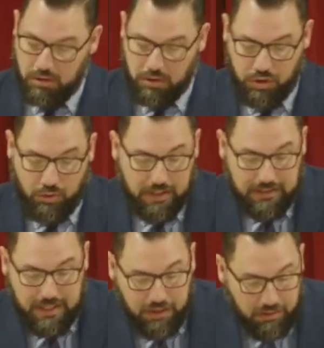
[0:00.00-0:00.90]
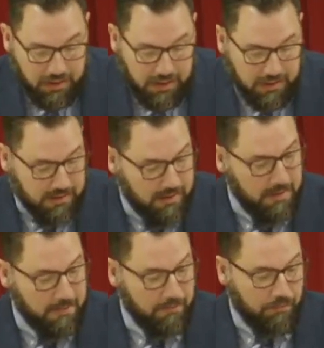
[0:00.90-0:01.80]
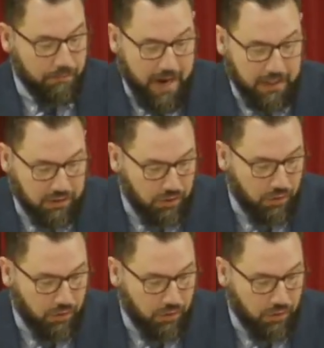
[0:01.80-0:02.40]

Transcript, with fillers: So I take you to this back to